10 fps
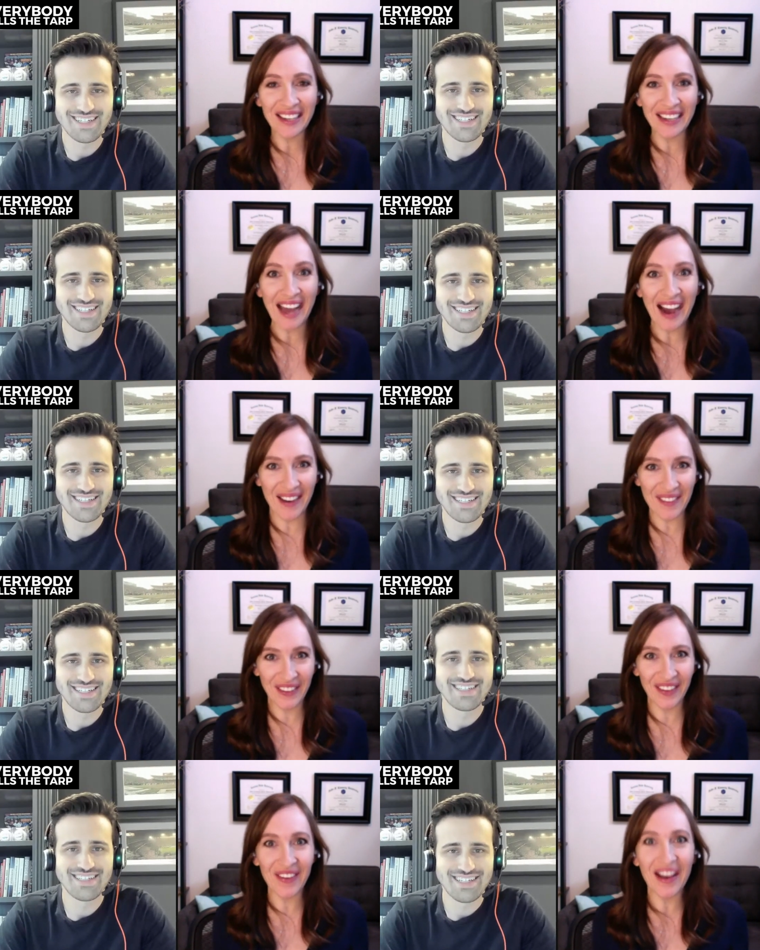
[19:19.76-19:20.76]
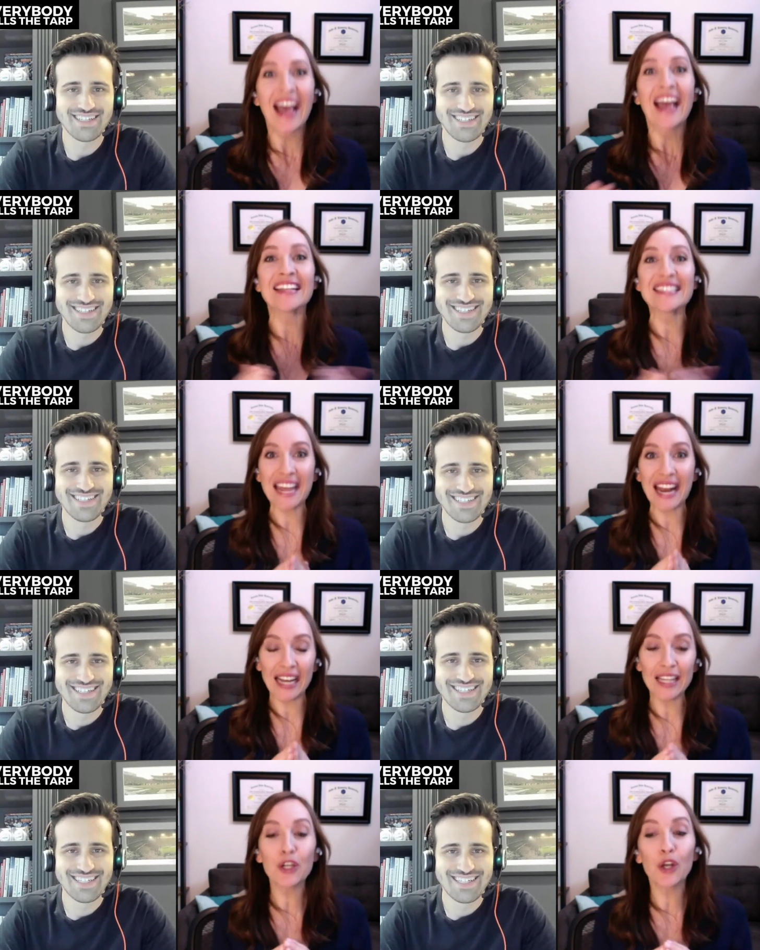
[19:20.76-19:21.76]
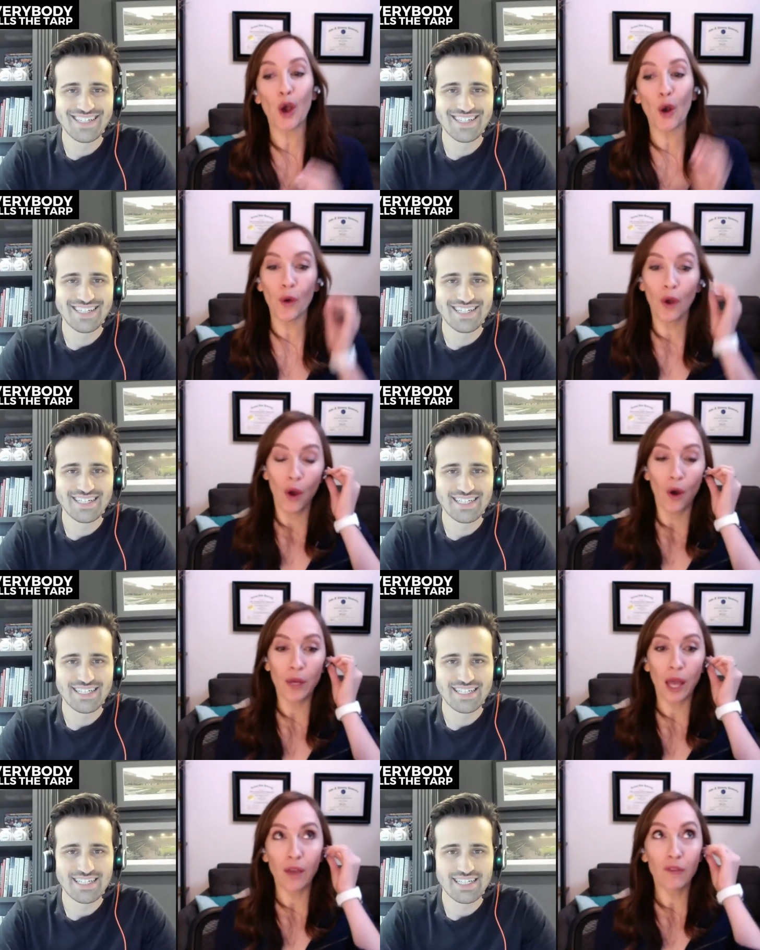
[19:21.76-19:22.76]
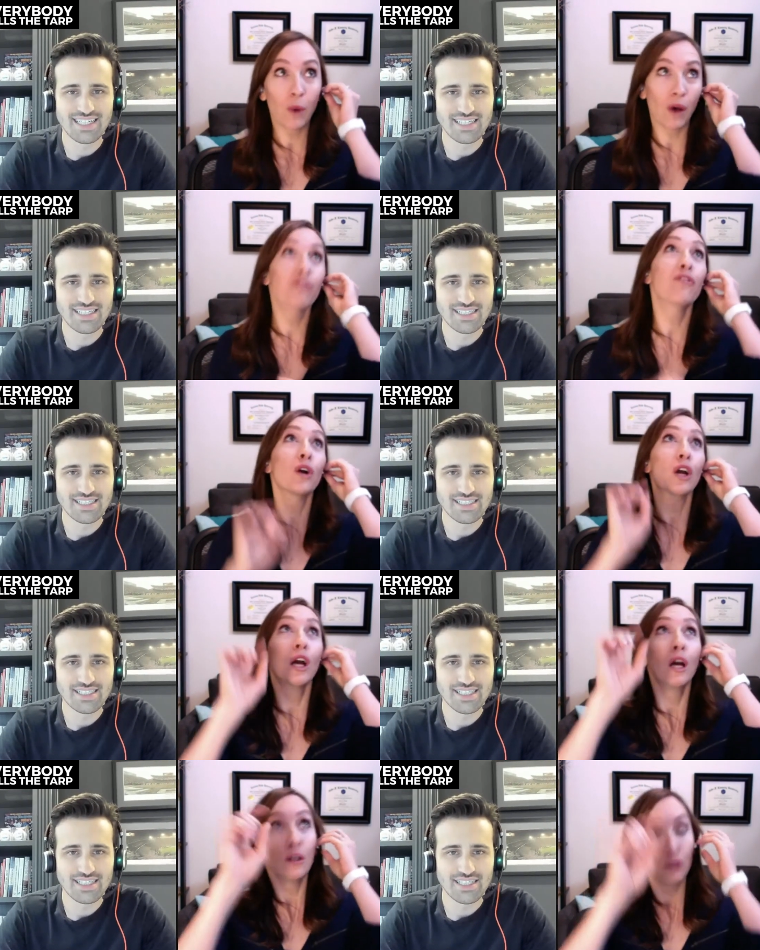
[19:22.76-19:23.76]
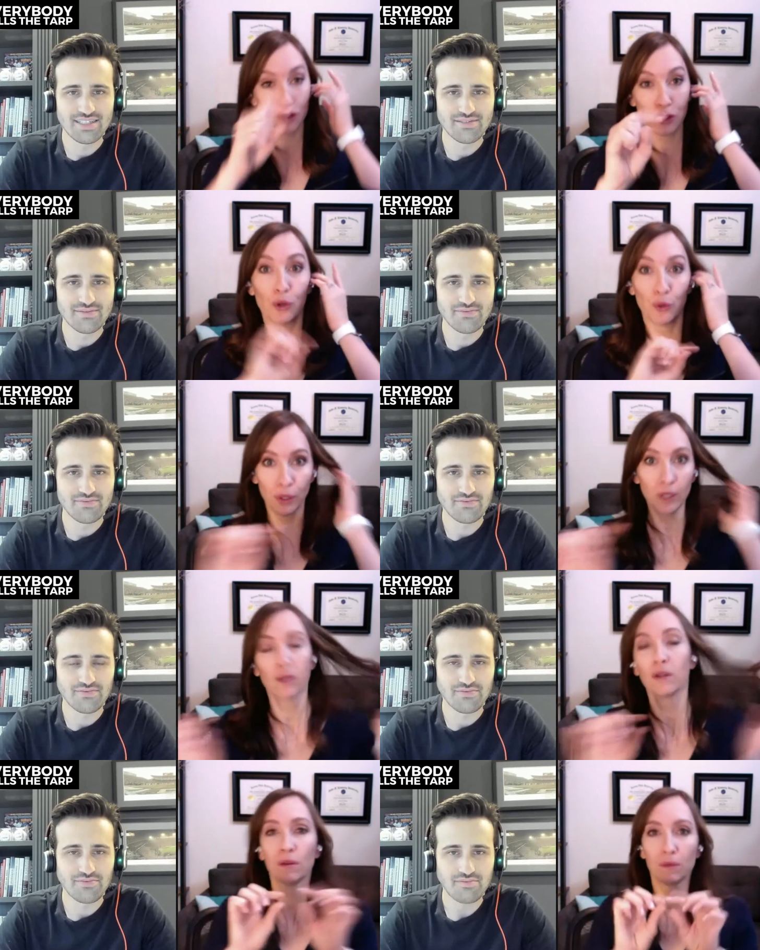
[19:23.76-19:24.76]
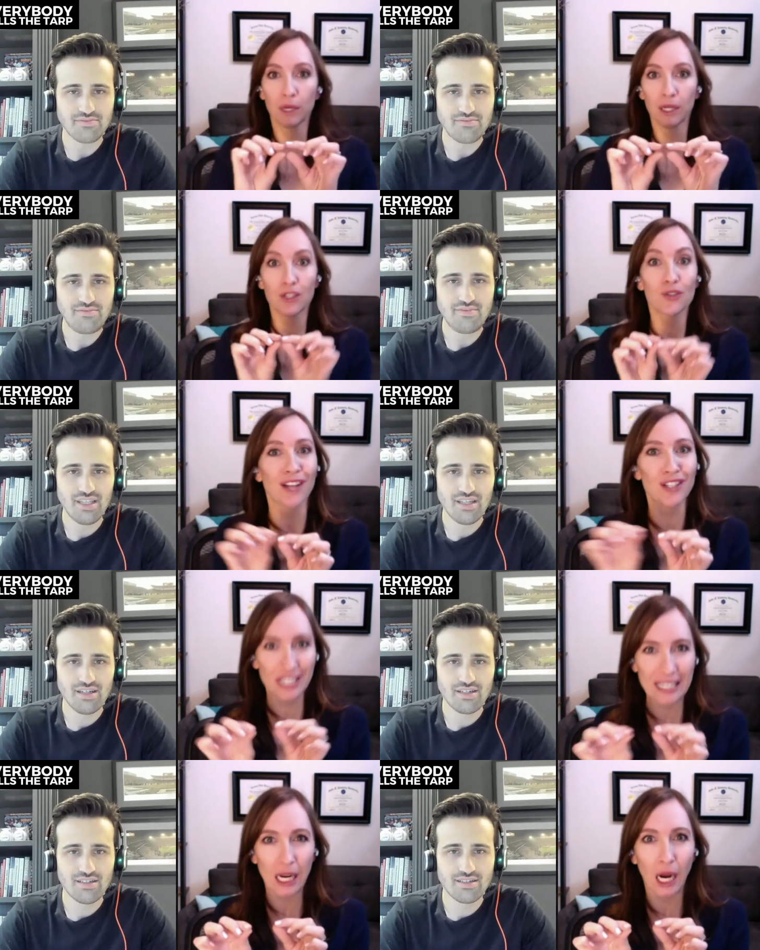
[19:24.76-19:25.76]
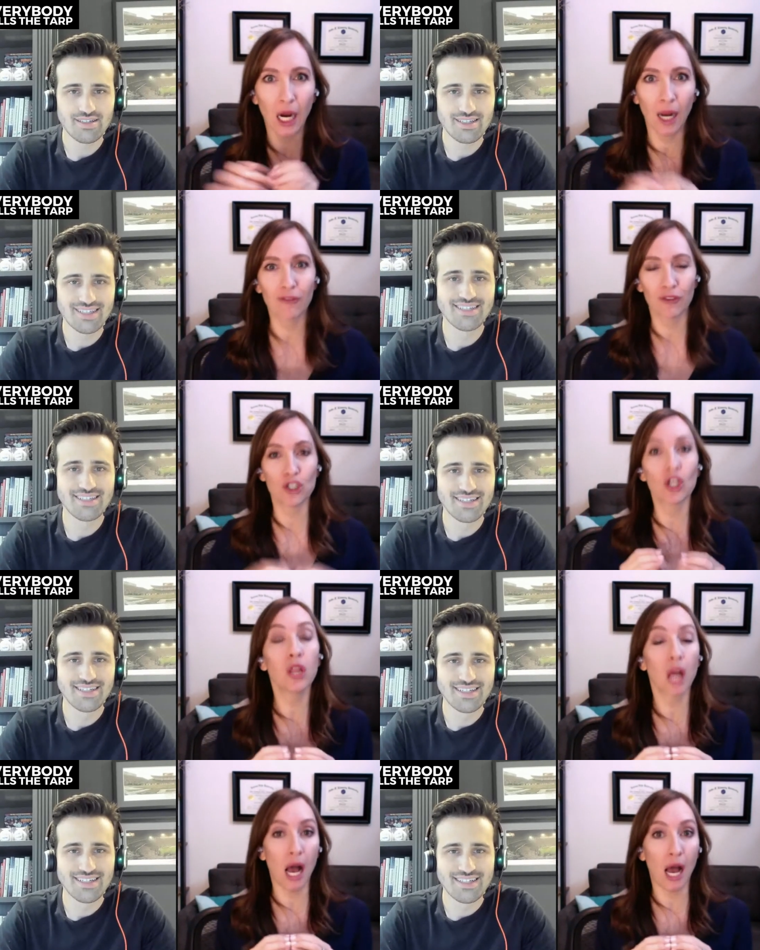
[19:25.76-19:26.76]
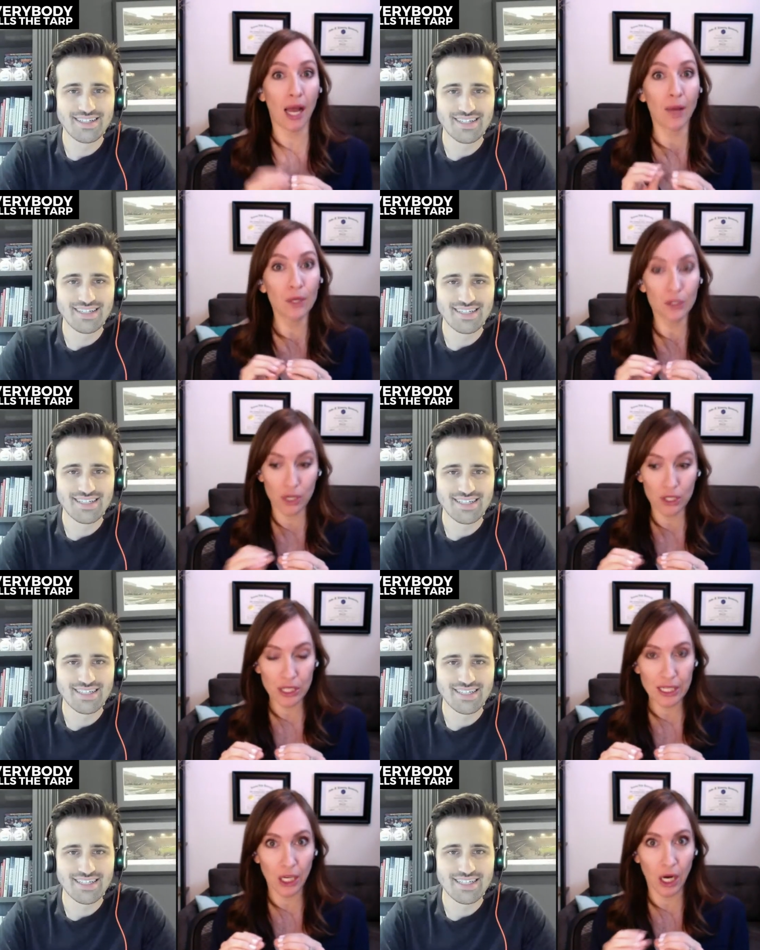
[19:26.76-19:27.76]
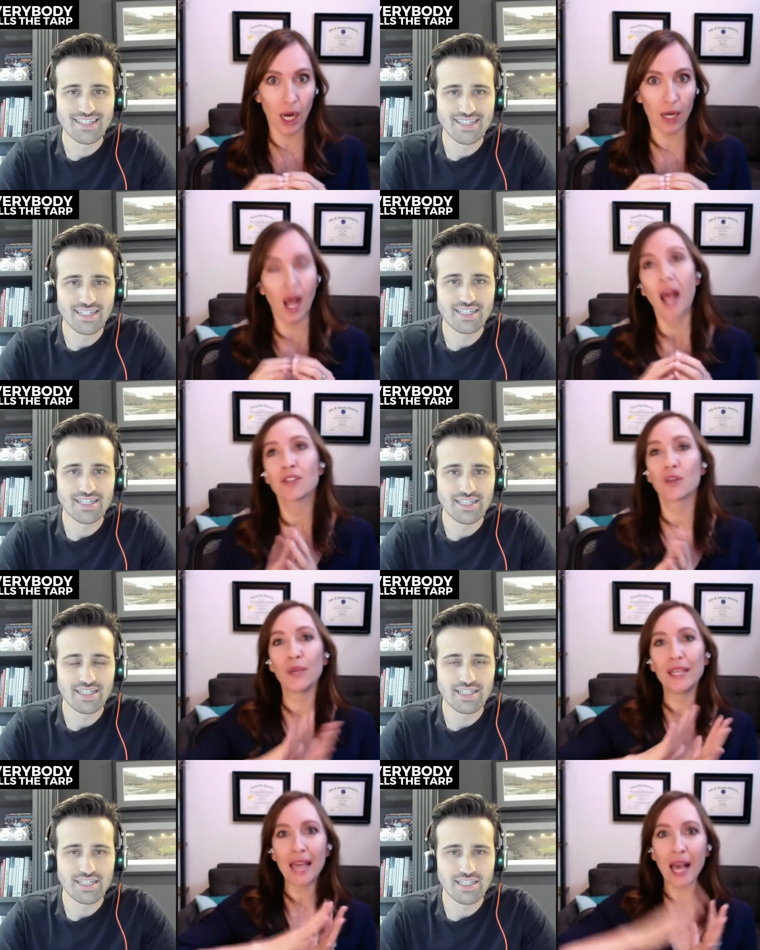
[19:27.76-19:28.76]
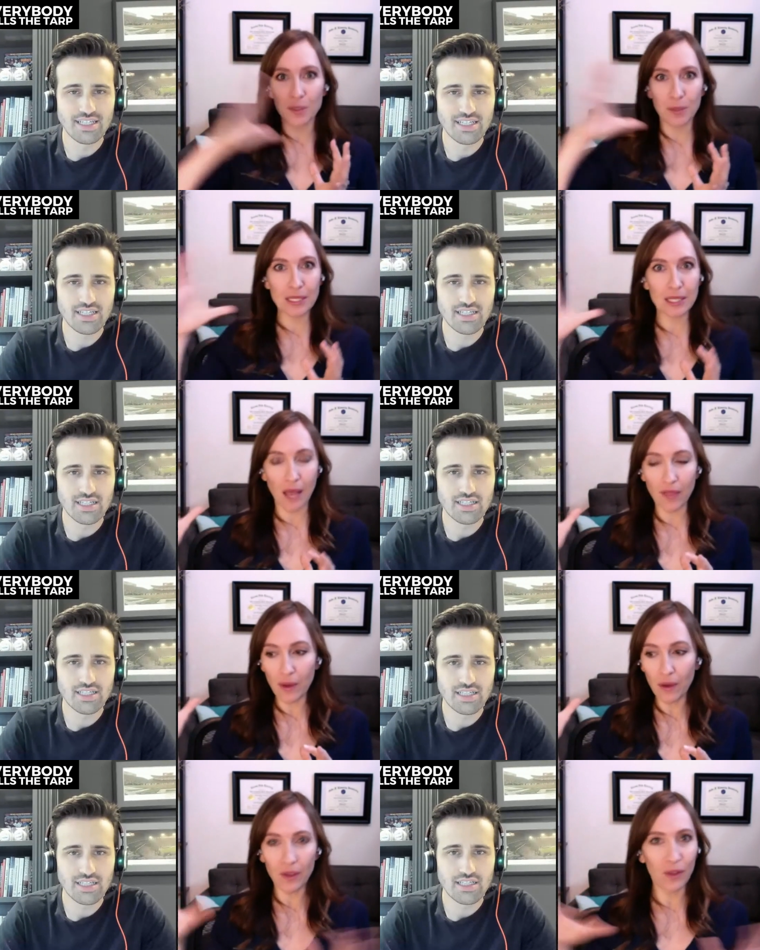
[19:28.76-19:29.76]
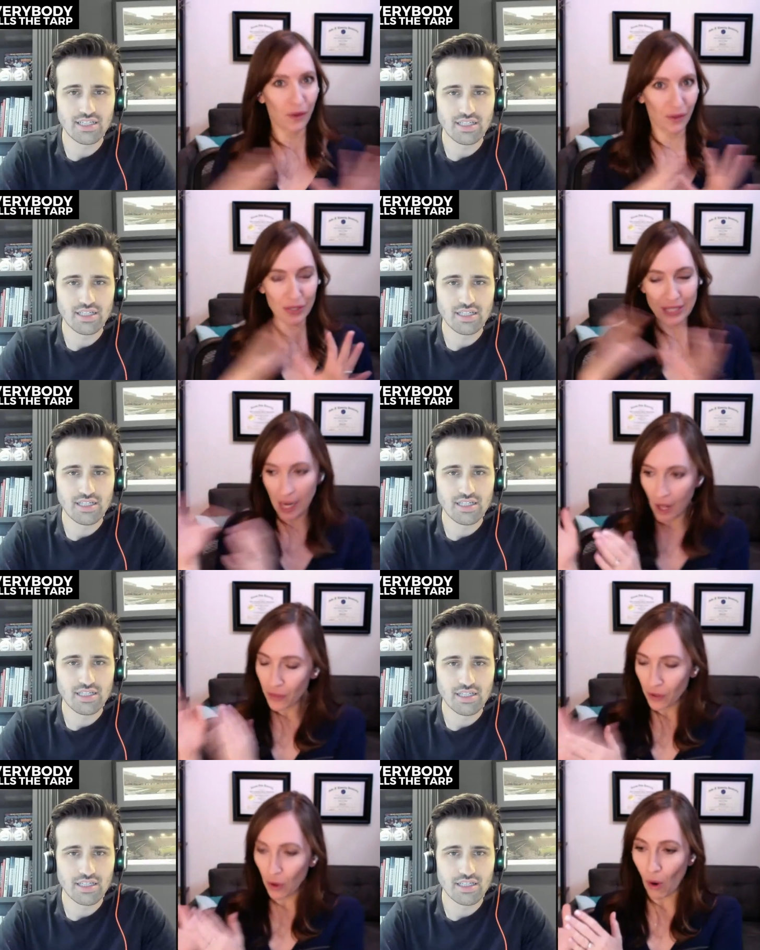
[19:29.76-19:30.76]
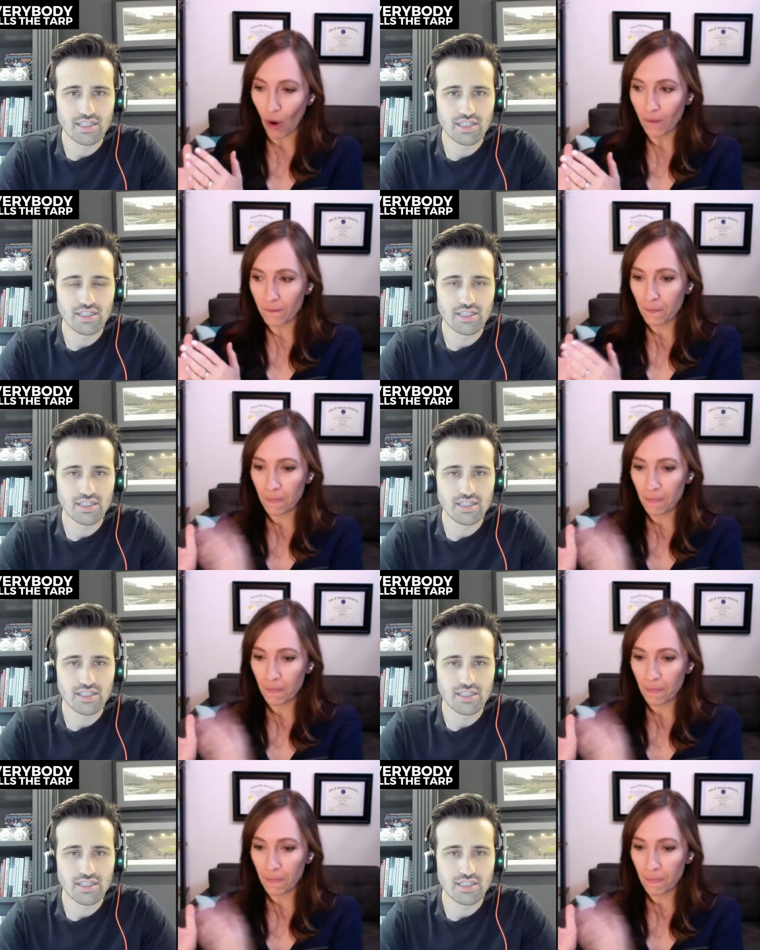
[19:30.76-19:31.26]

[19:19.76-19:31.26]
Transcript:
Speaker 1: enough you know instead i need to know okay well for june we're going to stretch to here and for july we're going to stretch to here and so we yes we set the you, you set out the goal